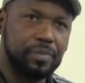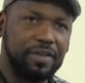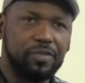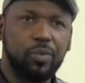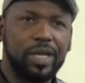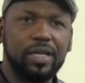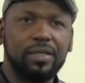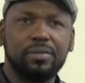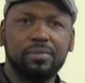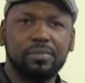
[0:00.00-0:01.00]
After
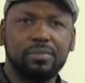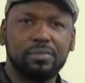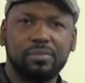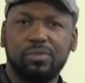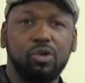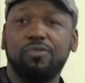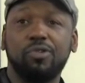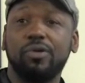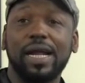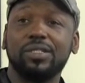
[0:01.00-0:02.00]
winning all
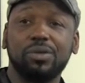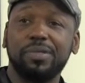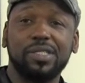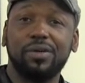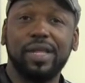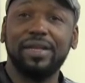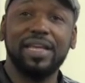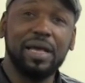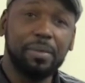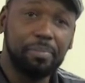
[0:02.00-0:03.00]
4 rounds up until then.
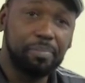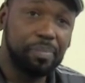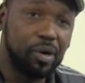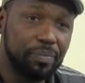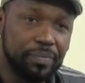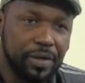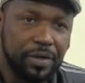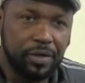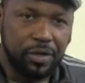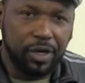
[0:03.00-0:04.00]
But,
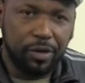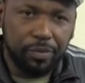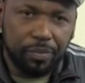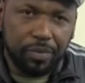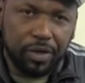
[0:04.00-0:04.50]
you know,